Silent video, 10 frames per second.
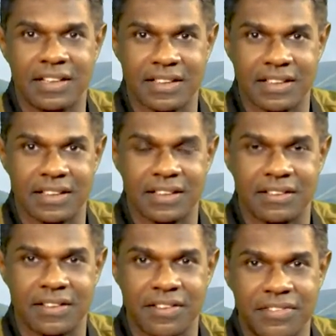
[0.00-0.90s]
the
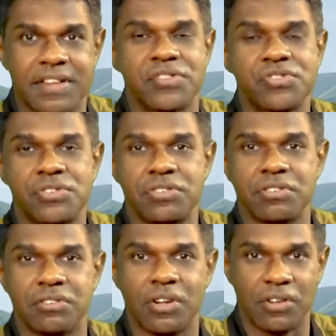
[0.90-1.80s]
reference
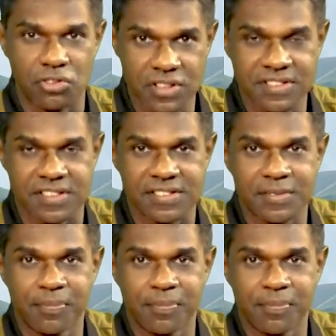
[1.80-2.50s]
to Lord Jesus.